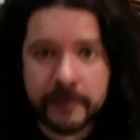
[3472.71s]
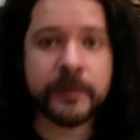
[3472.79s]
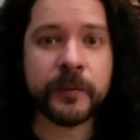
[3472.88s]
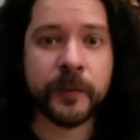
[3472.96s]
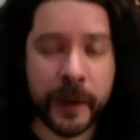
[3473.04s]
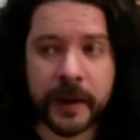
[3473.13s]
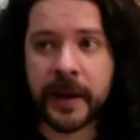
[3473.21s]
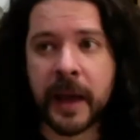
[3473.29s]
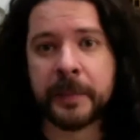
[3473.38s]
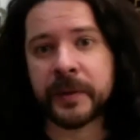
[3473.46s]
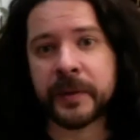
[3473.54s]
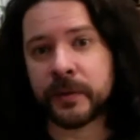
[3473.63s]
really
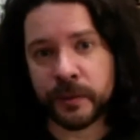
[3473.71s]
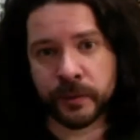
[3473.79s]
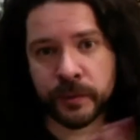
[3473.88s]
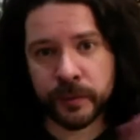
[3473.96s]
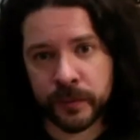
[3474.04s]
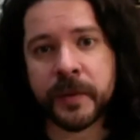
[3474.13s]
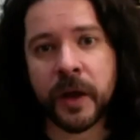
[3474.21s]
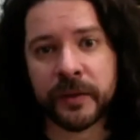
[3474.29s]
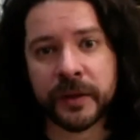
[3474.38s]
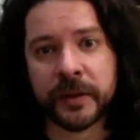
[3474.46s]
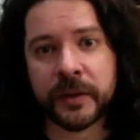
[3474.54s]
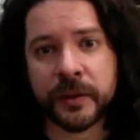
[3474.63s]
happy to
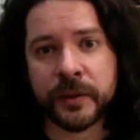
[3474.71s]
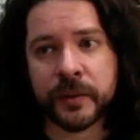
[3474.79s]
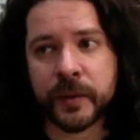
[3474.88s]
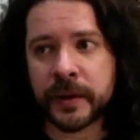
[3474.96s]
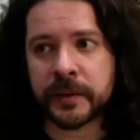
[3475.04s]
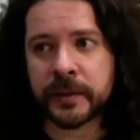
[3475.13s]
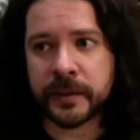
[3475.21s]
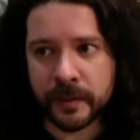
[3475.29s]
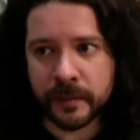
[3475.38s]
contact you and